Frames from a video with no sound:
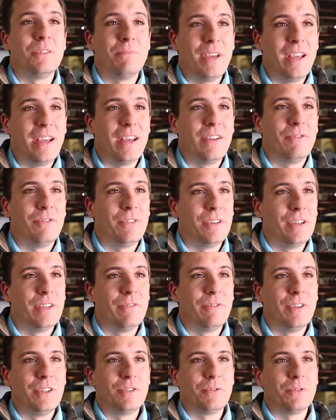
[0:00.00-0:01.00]
demand for
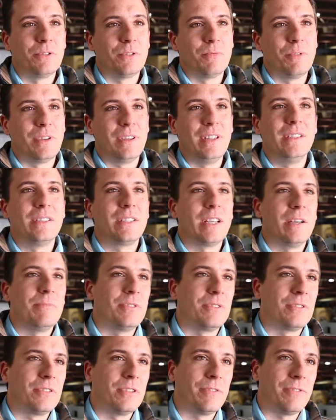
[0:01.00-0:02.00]
individuals with these
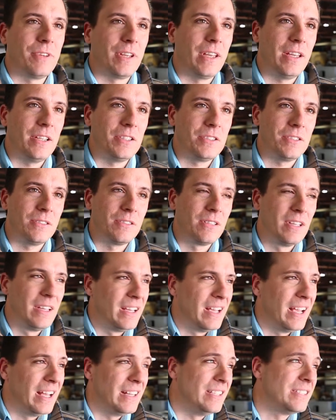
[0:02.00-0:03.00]
types of certifications.
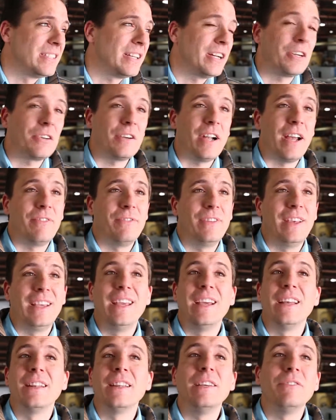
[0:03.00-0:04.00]
And these aircraft, they
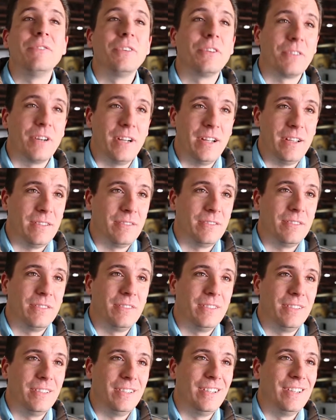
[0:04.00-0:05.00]
can't leave the ground
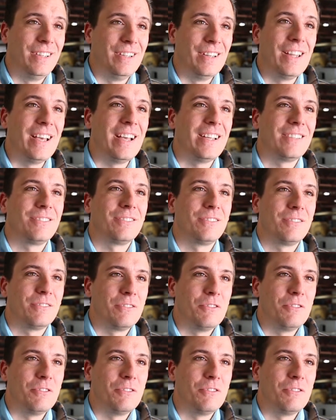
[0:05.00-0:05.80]
unless